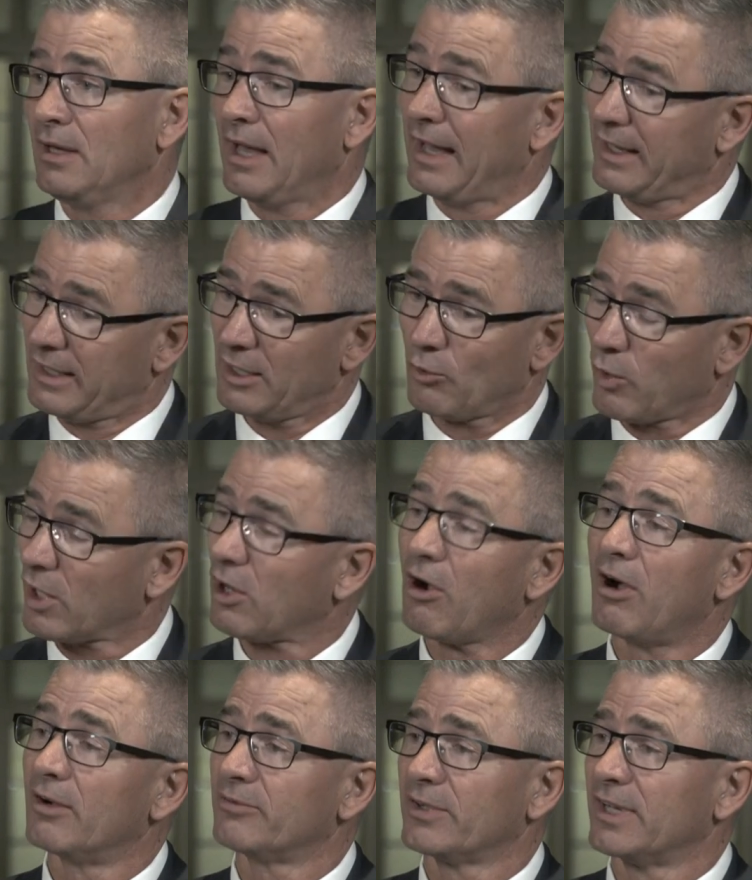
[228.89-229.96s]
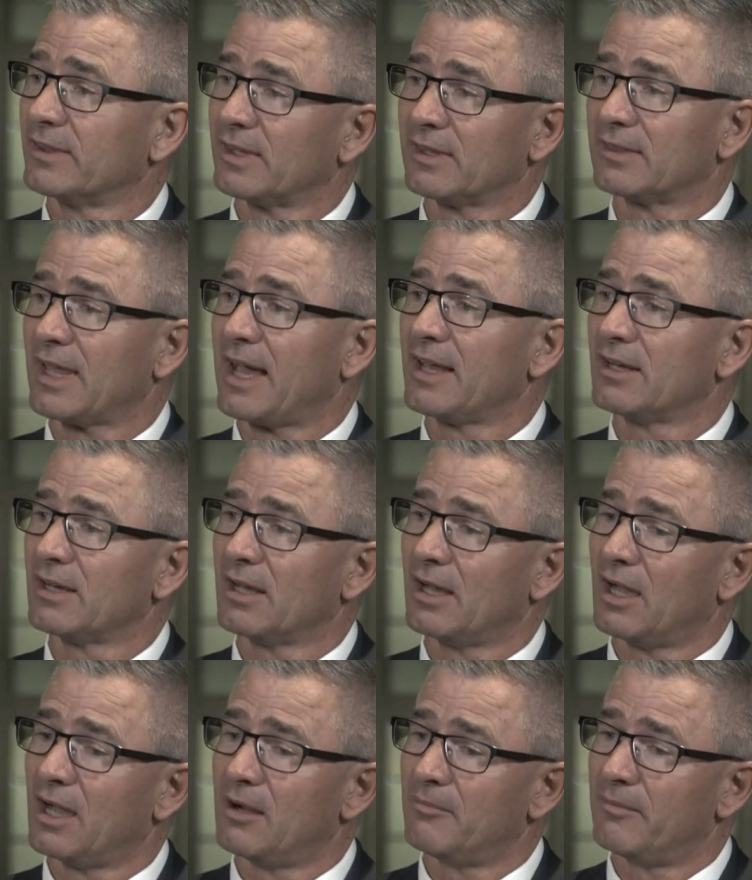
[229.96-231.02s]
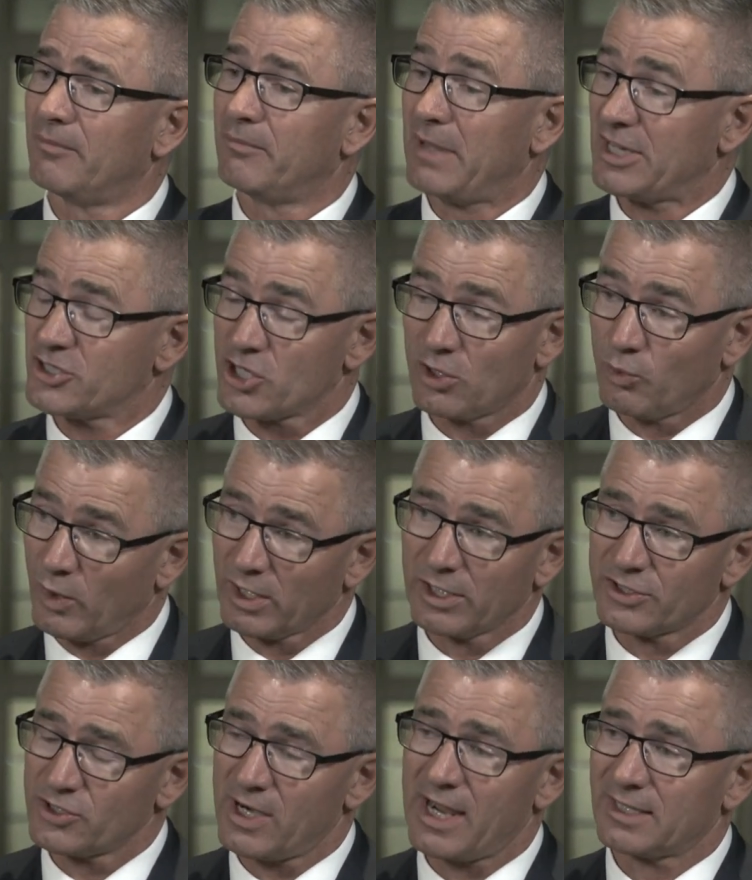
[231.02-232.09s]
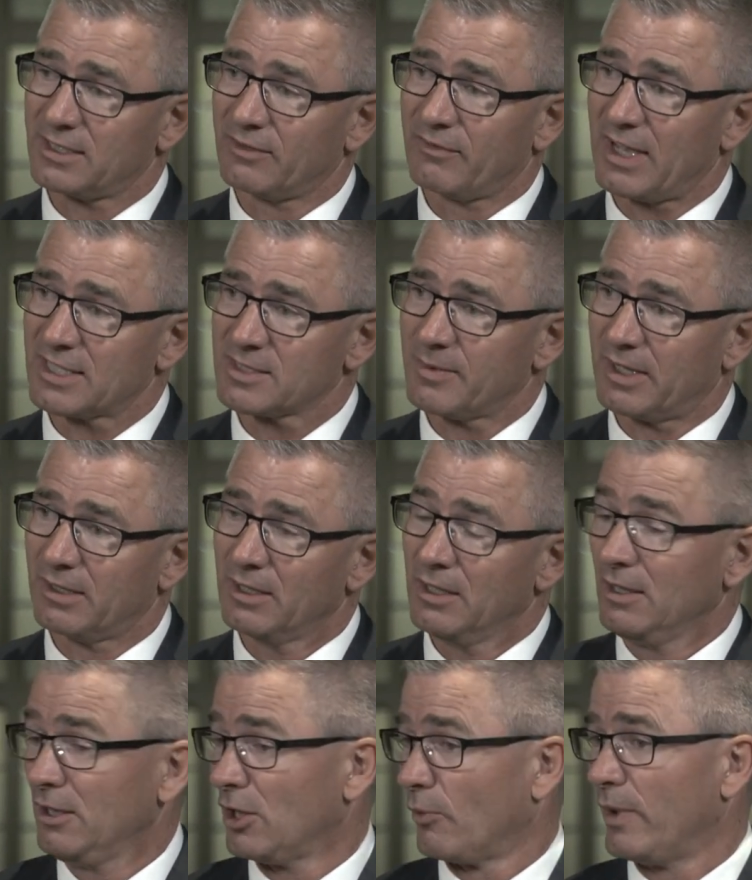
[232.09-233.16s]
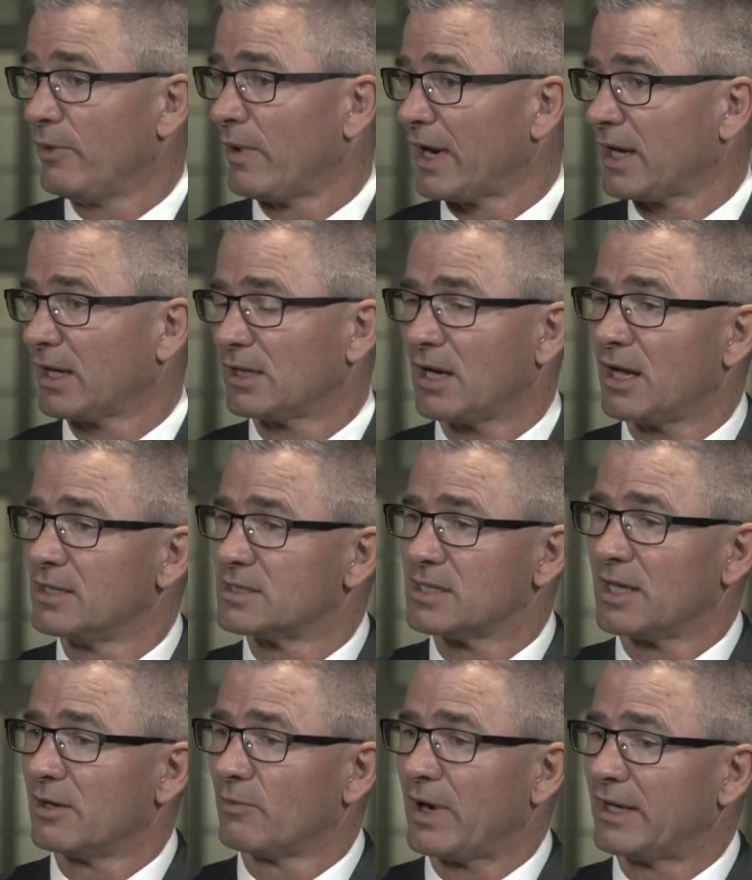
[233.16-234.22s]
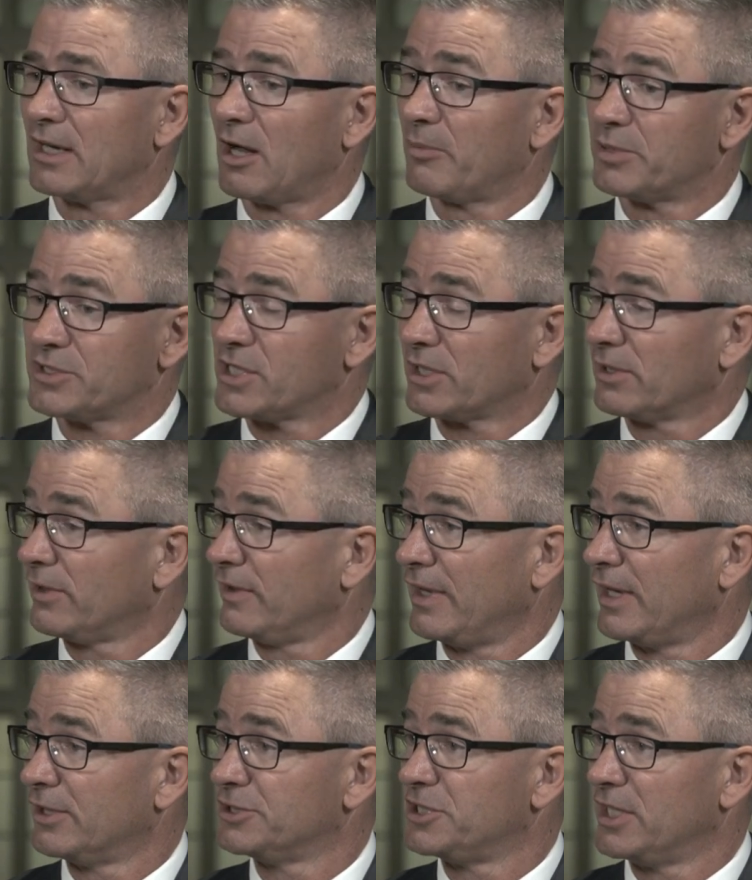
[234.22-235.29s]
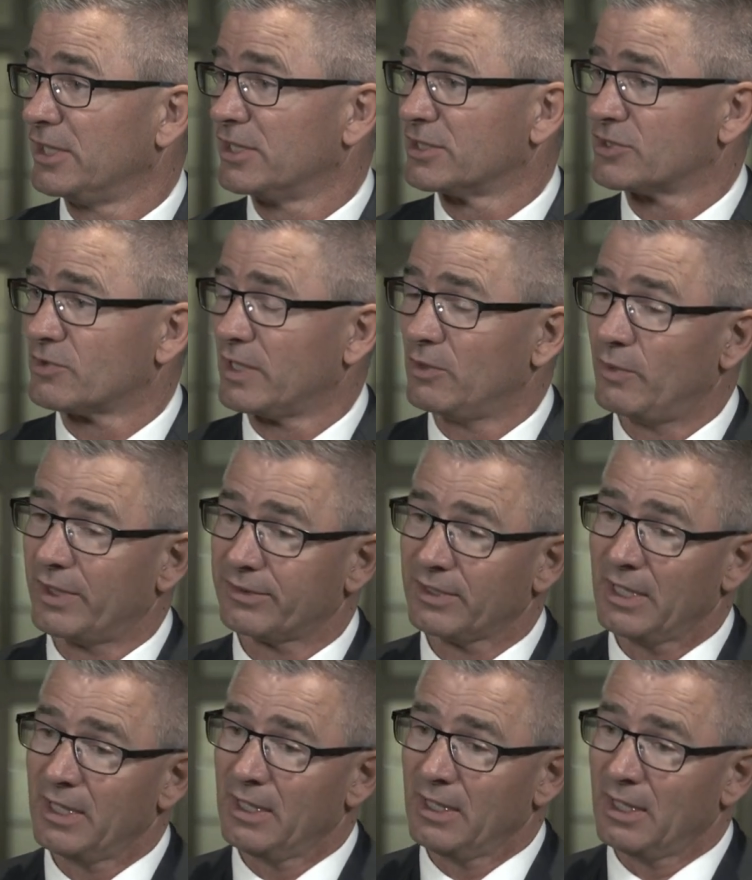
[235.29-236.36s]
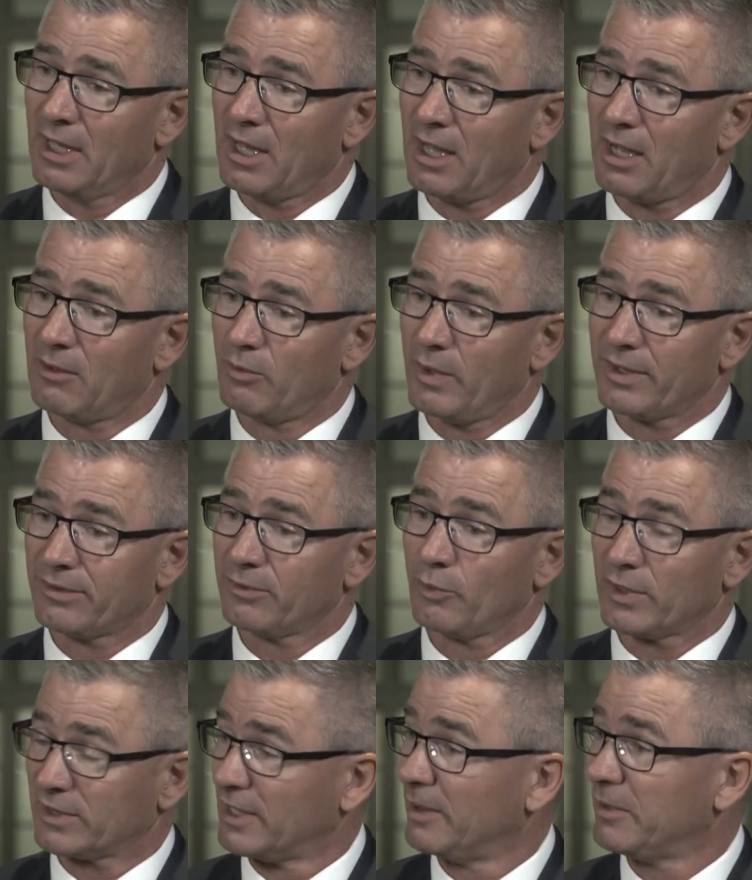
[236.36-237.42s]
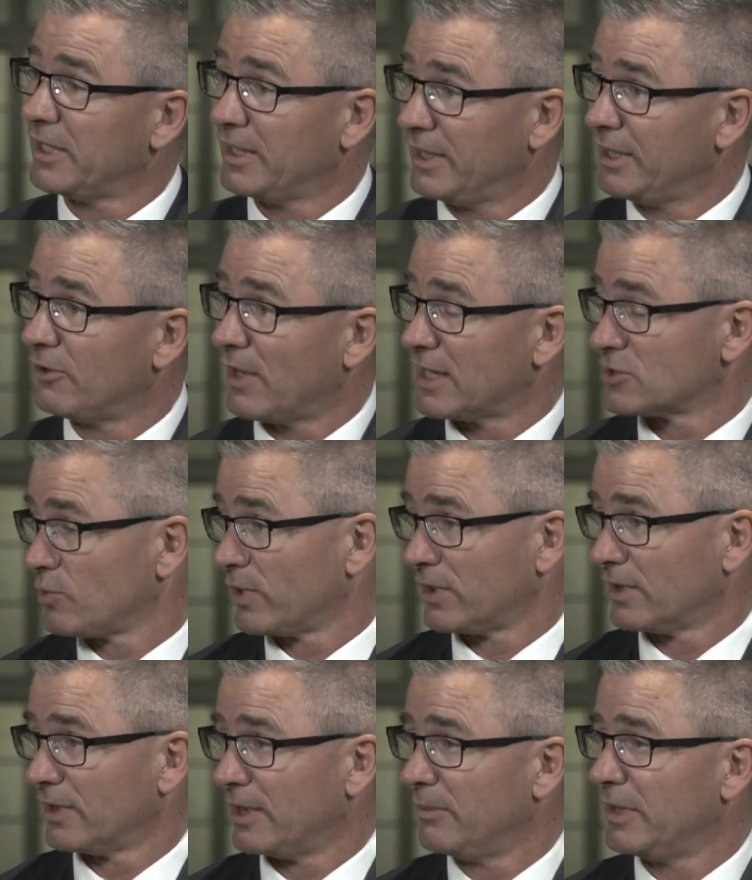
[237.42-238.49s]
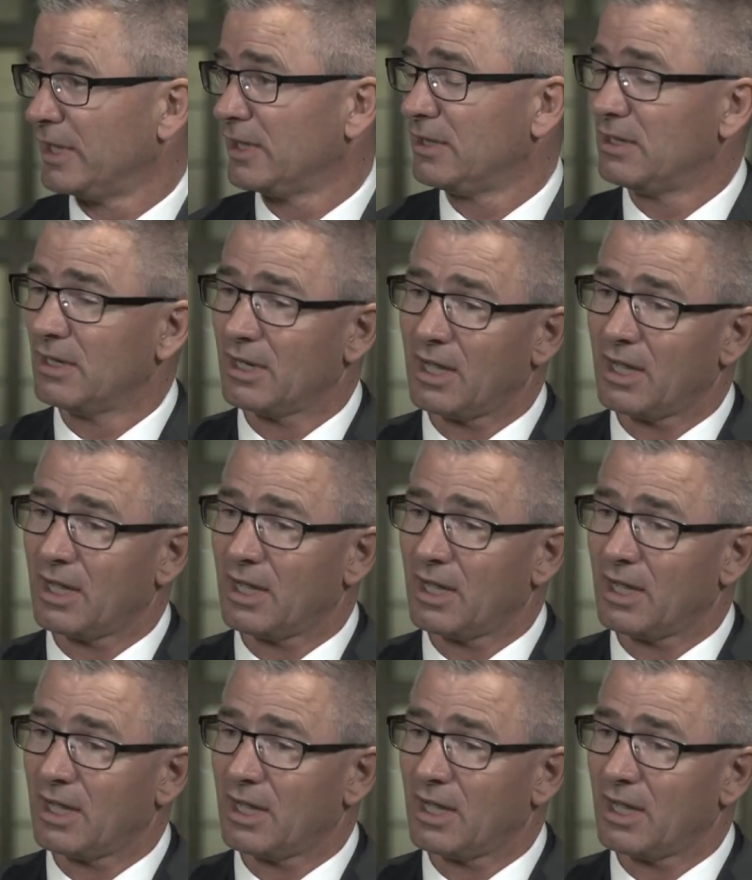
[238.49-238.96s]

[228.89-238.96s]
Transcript: And again, we're confident that that measure will attract investment. You know, we recognize that right now, particularly in the energy industry, with limited egress, with limited